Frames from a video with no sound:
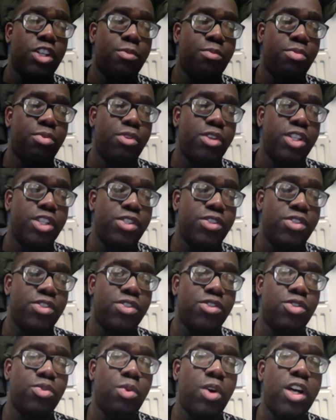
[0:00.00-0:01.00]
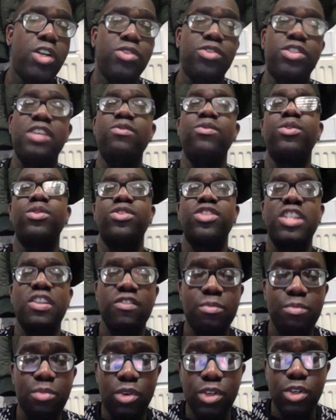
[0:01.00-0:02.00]
Boys twice. They've got
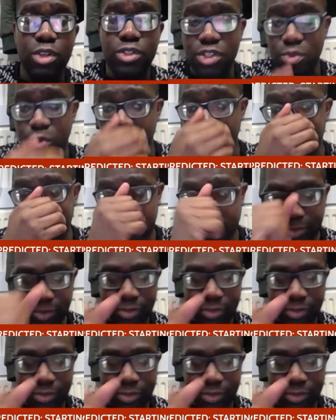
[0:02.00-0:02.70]
7 points as well.